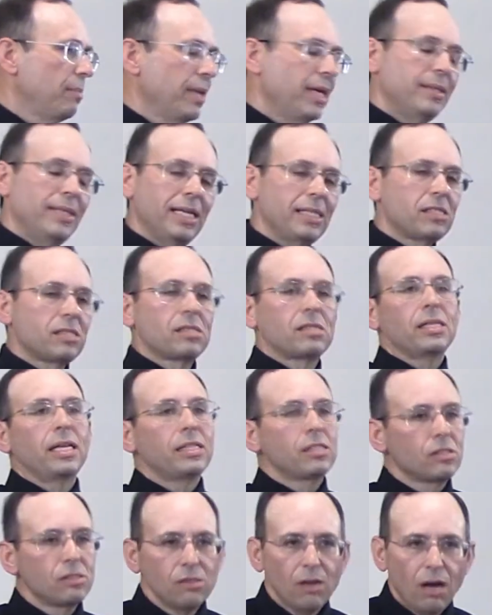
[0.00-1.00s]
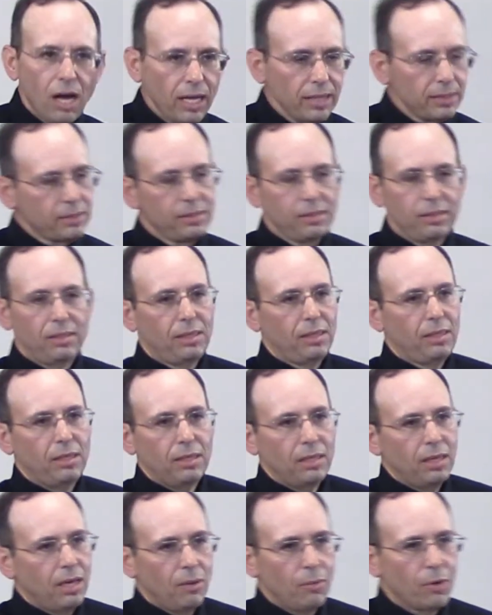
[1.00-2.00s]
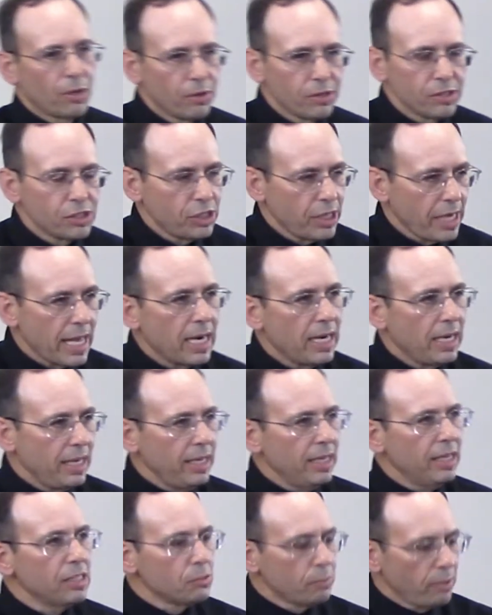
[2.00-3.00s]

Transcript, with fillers: That's not what Christianity is.